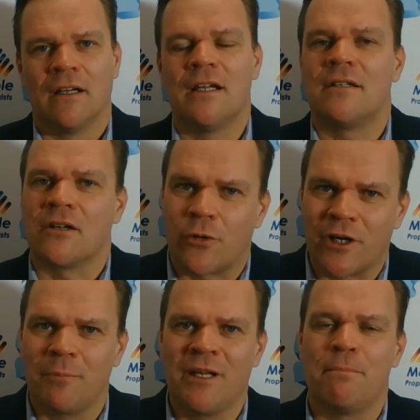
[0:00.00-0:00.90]
It's
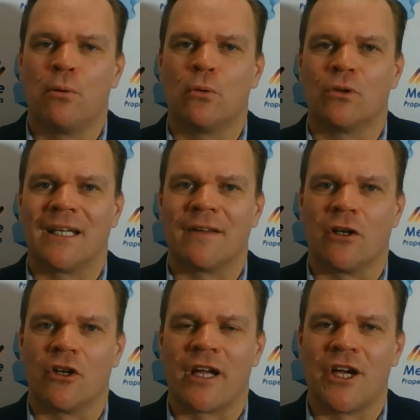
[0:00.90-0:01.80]
incredibly important to get
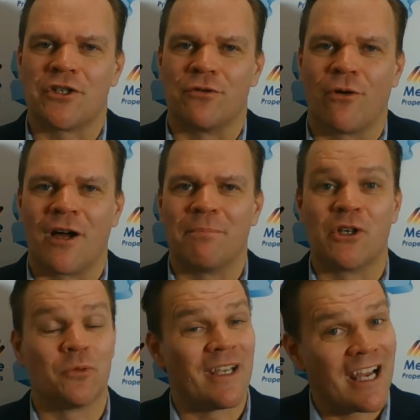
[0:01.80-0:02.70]
the location right,
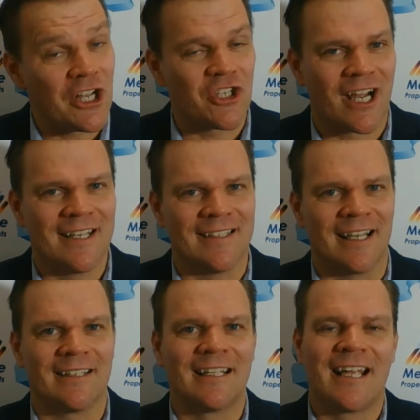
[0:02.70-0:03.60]
because we can't change
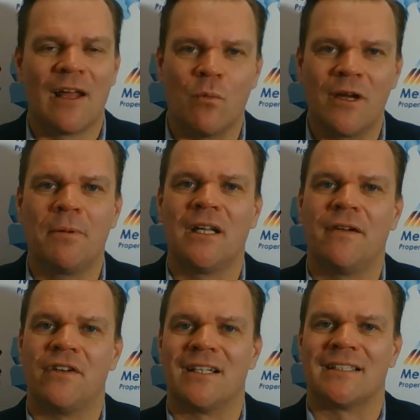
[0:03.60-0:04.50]
that. And we
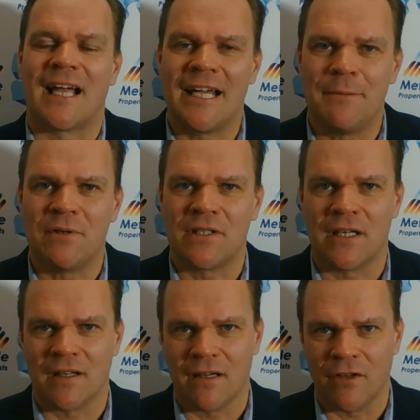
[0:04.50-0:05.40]
believe it does
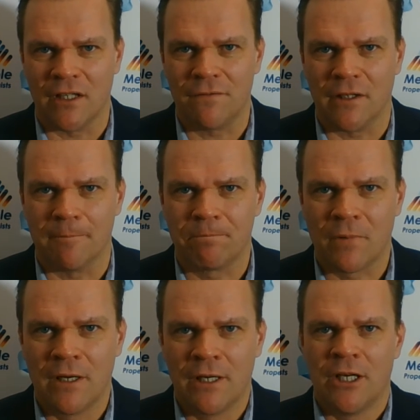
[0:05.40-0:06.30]
80% of the heavy lifting.
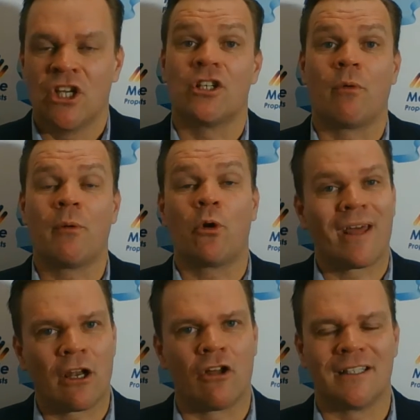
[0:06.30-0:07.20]
So when
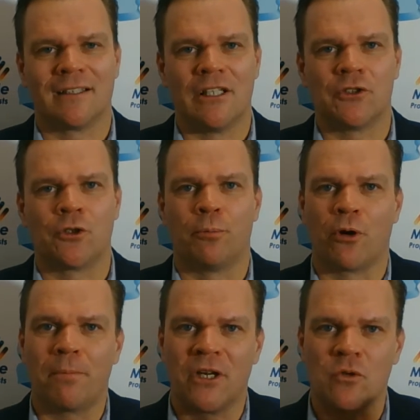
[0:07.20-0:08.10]
we're analysing these two
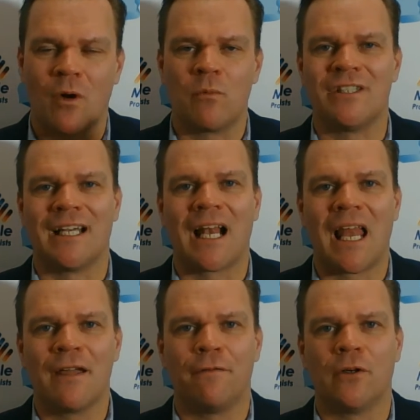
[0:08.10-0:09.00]
properties, one was in
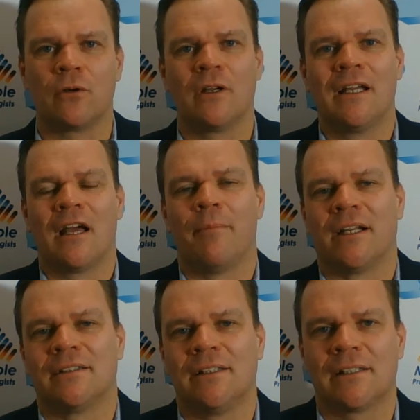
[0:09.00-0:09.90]
Clayfield,
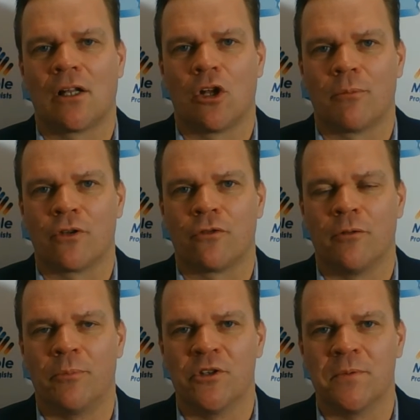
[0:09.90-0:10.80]
about 6 kilometres
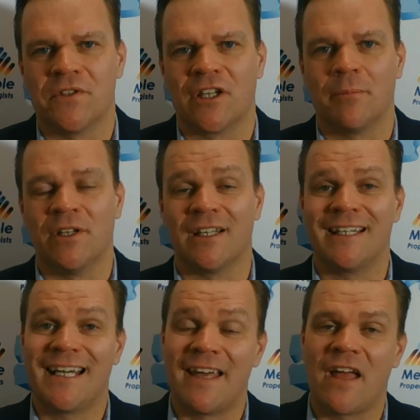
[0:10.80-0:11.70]
from the Brisbane
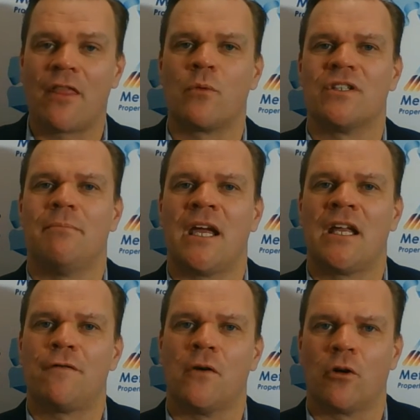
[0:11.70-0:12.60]
CBD, and the other was in
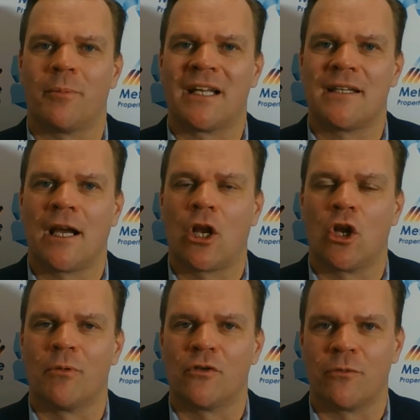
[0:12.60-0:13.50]
Mansfield, about 10
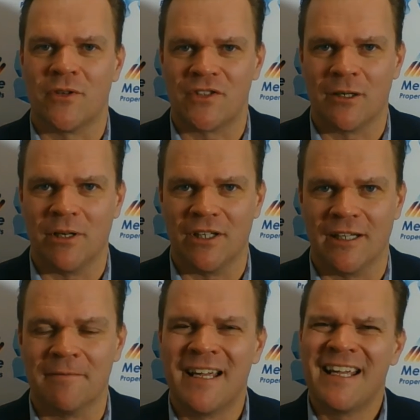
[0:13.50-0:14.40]
kilometres from the CBD.